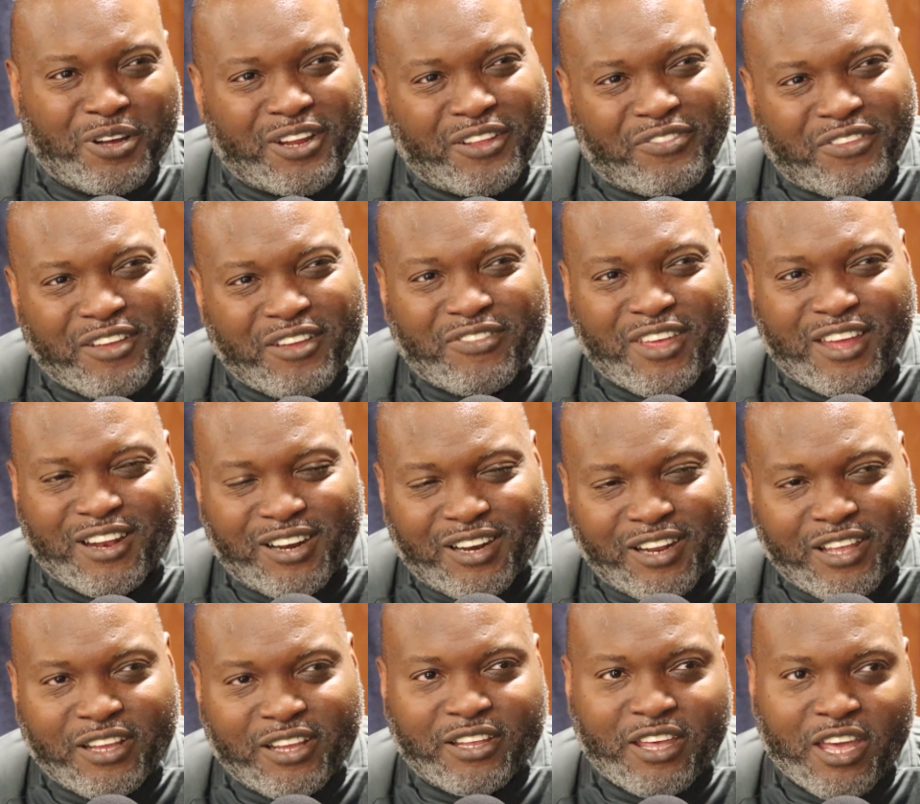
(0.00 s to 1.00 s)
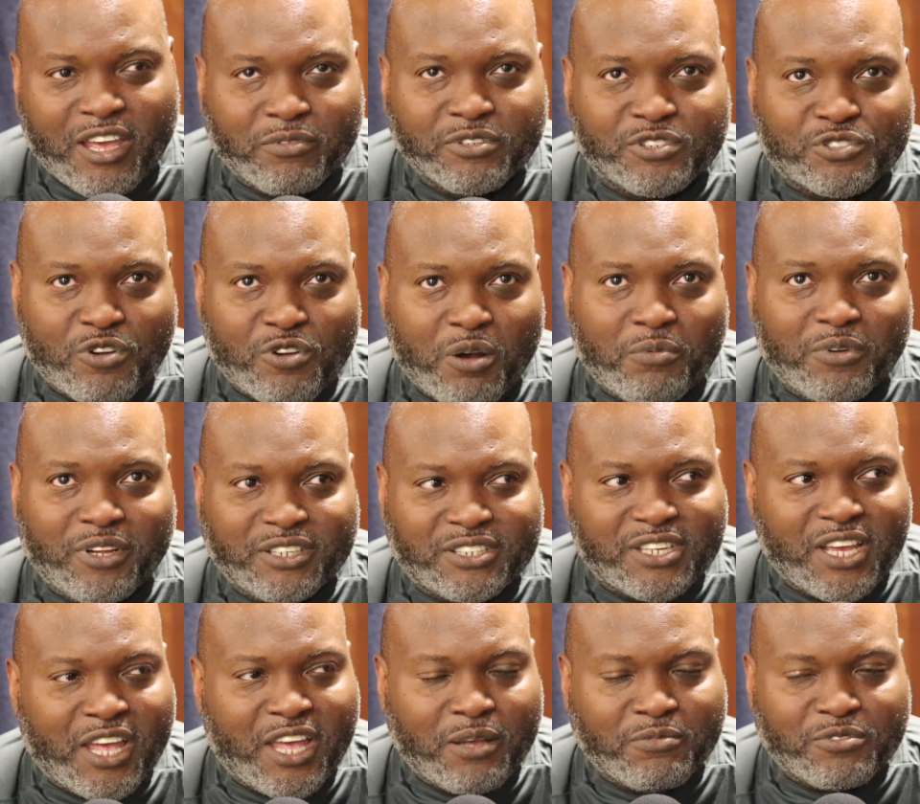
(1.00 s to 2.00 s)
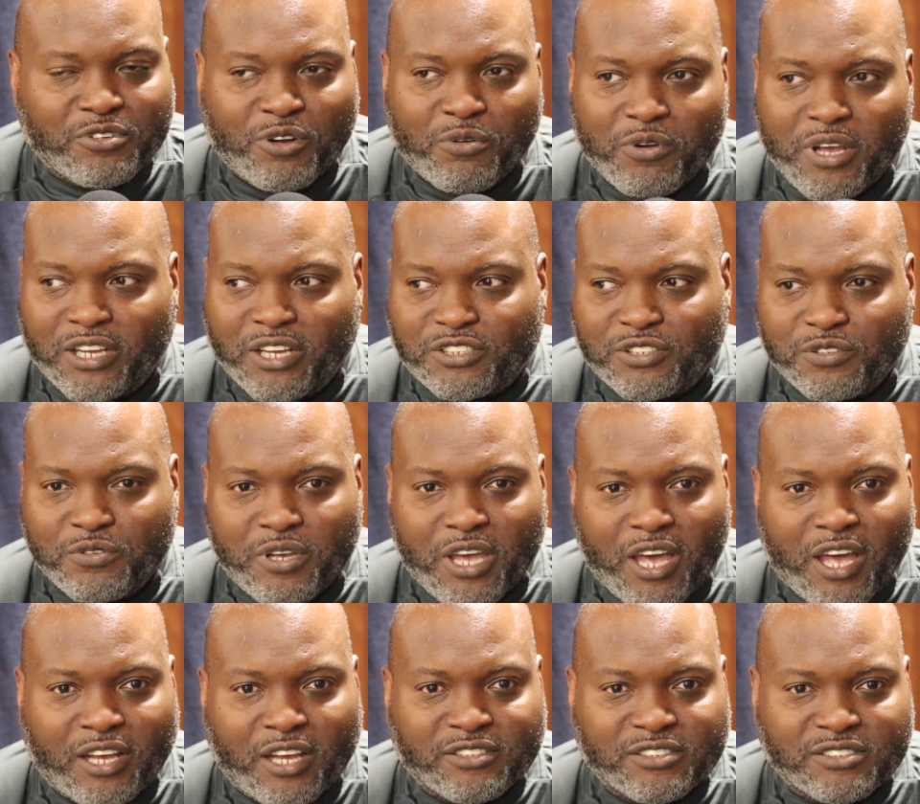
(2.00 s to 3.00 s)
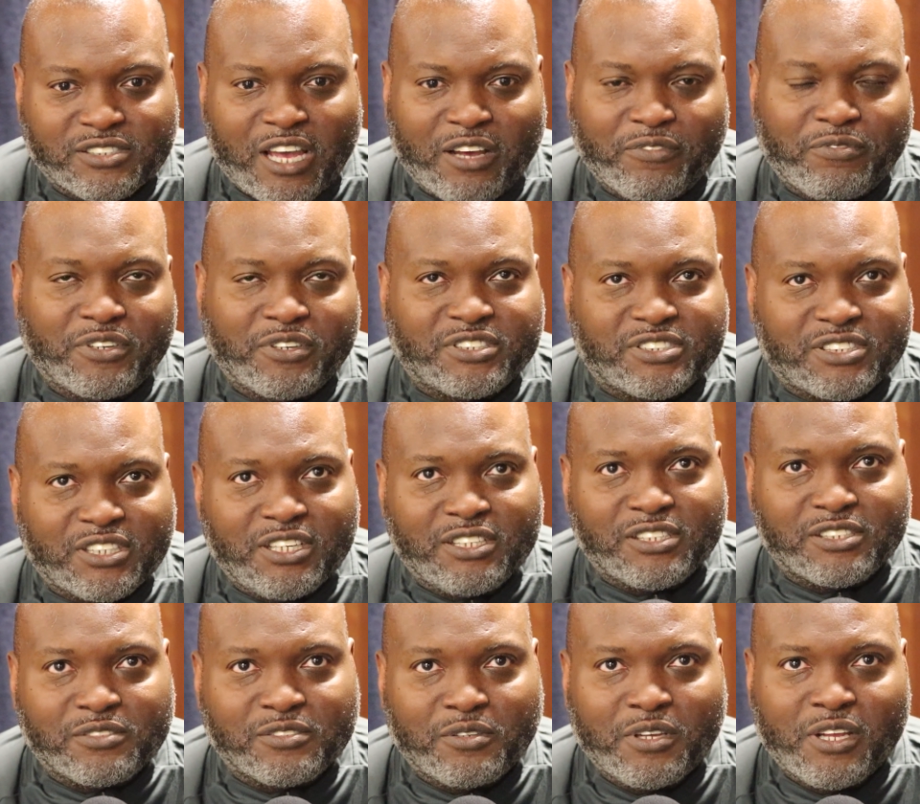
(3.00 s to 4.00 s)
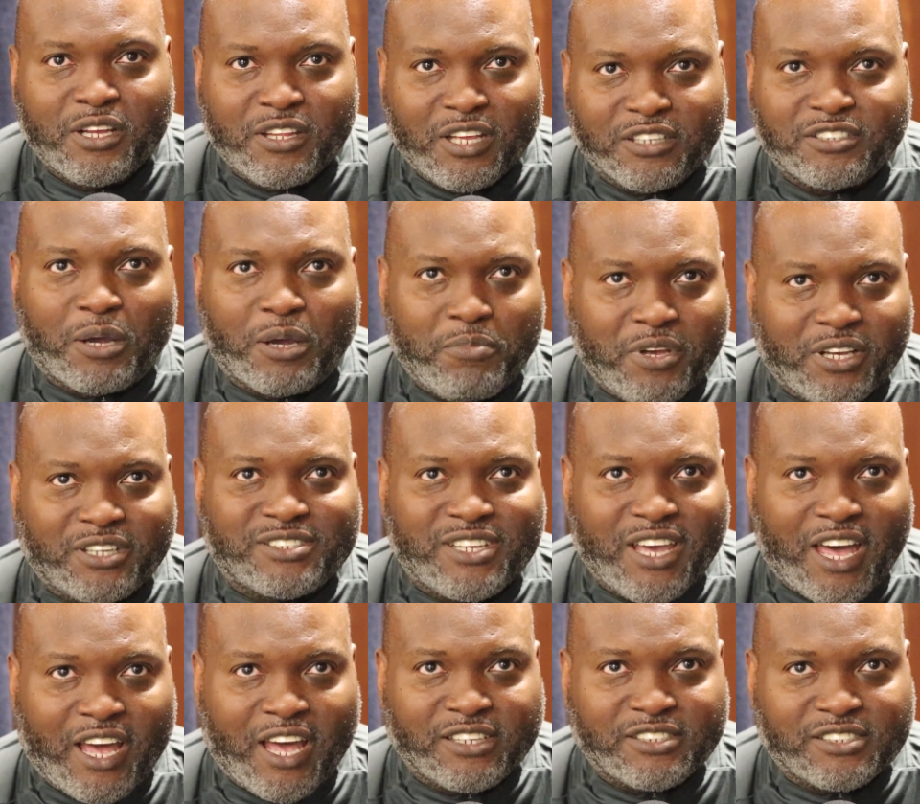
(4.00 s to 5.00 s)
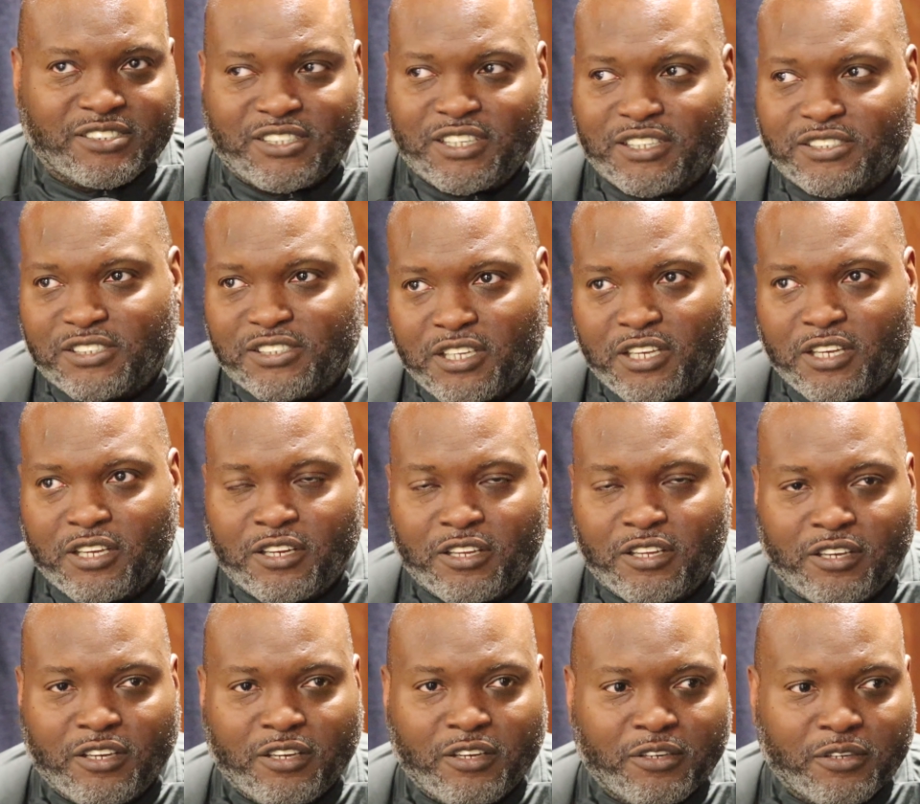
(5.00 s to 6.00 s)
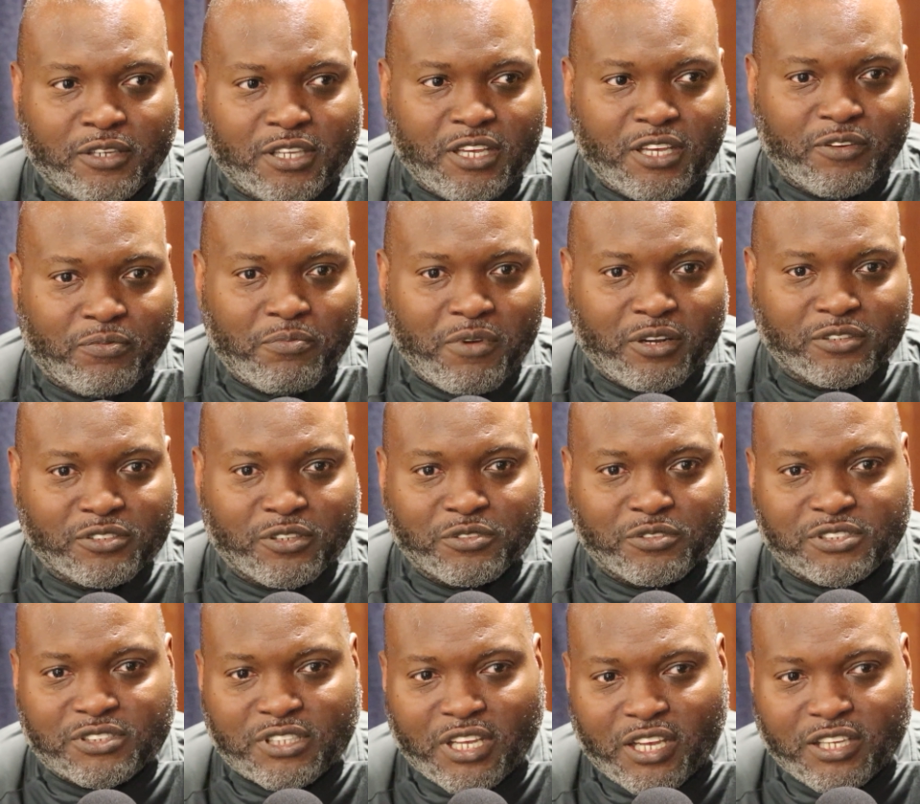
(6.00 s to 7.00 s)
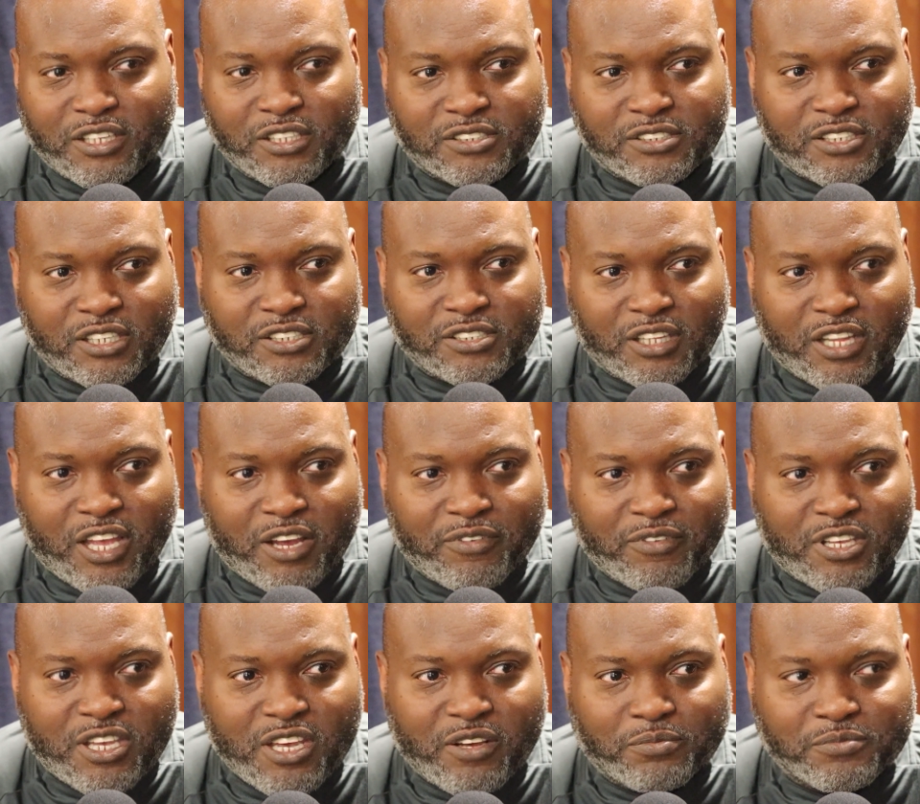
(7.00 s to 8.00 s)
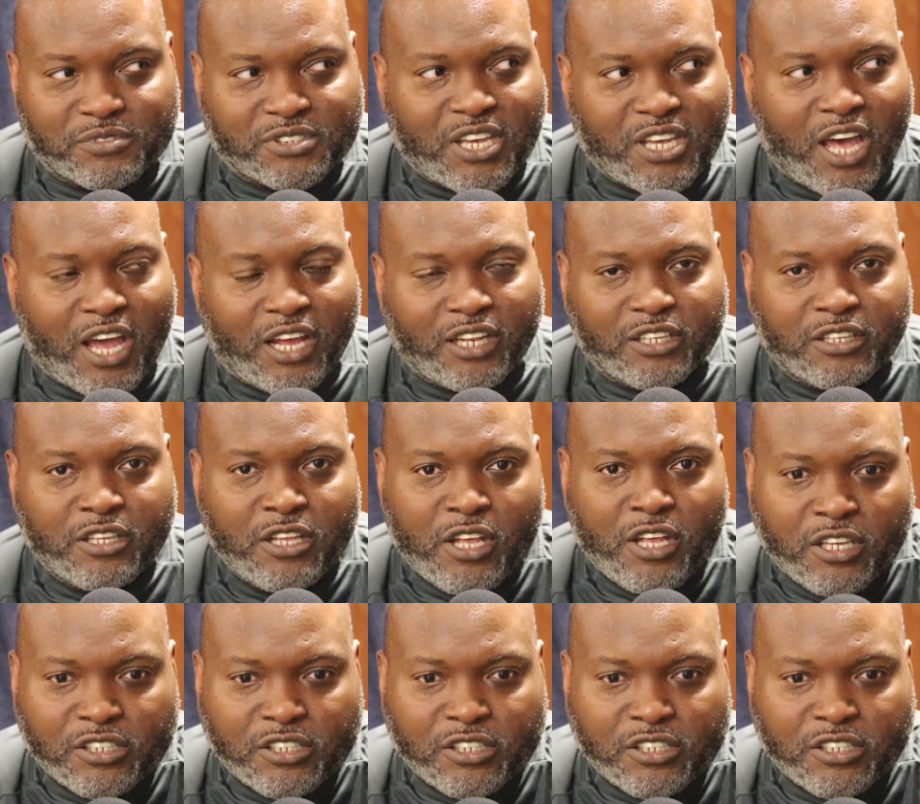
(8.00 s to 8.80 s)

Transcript: And I think they gave us trouble at times. You know, we got two guys that's out for the season. That's our biggest guys, a 6'10 kid from Arizona State, a 6'11 kid from Scotland.